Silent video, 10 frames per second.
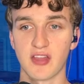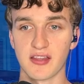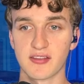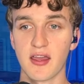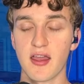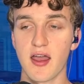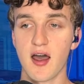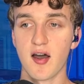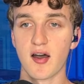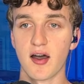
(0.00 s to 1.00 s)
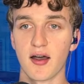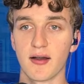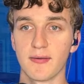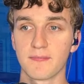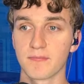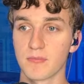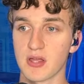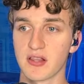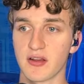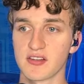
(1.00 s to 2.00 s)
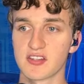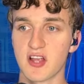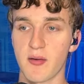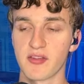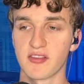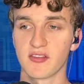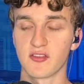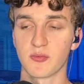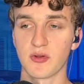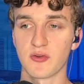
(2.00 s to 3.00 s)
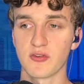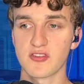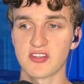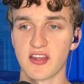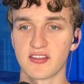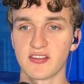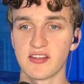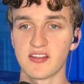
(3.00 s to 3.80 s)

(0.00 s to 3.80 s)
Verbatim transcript: That's uh, Clarence Thomas is a Supreme Court justice.